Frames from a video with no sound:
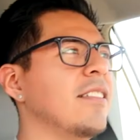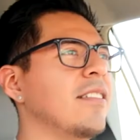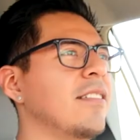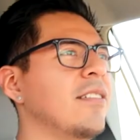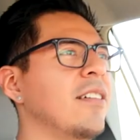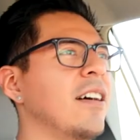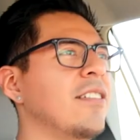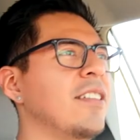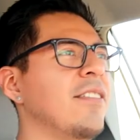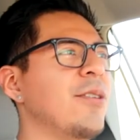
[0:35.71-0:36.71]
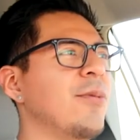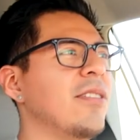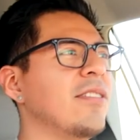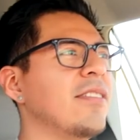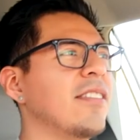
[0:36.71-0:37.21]
So I don't even know
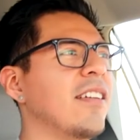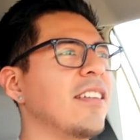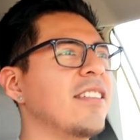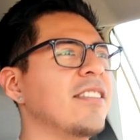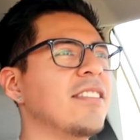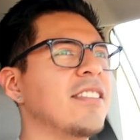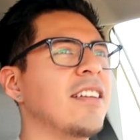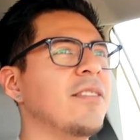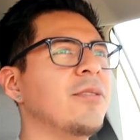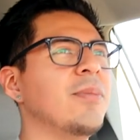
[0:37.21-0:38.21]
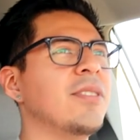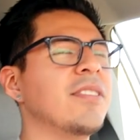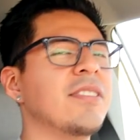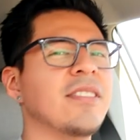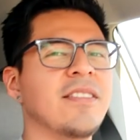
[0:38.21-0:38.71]
where to start because there's like a whole bunch
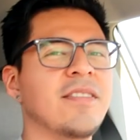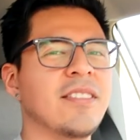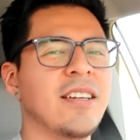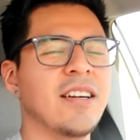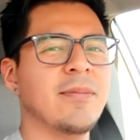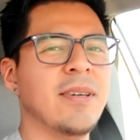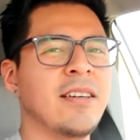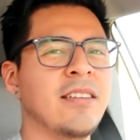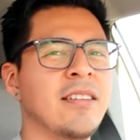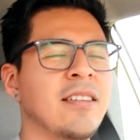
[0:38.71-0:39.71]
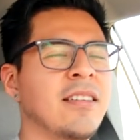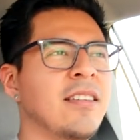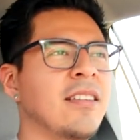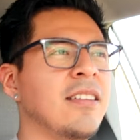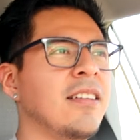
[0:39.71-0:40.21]
of stuff to talk about.
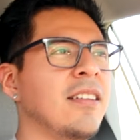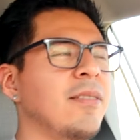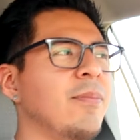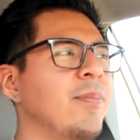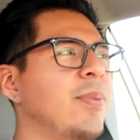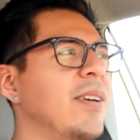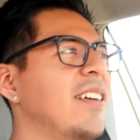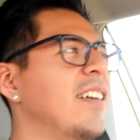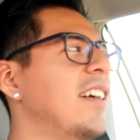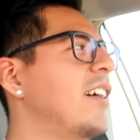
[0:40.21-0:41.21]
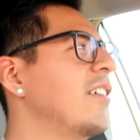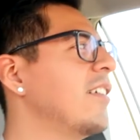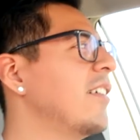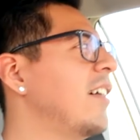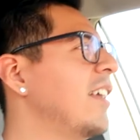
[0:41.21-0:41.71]

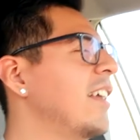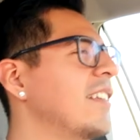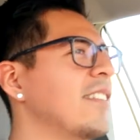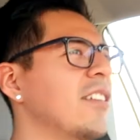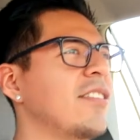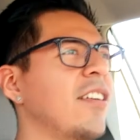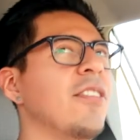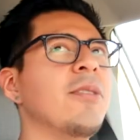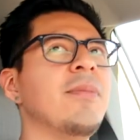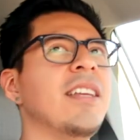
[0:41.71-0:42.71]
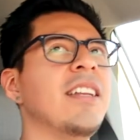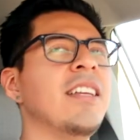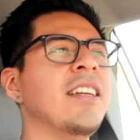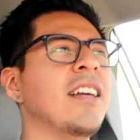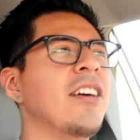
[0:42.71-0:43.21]
But I guess I'll start from the
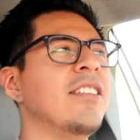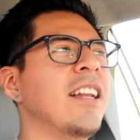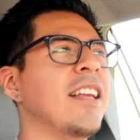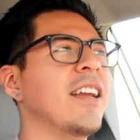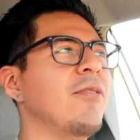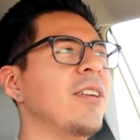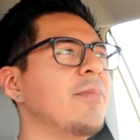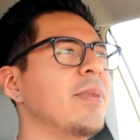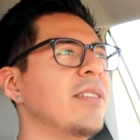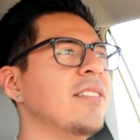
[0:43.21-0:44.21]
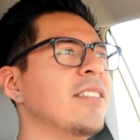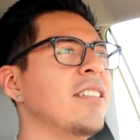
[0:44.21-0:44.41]
beginning. How did I get red pilled?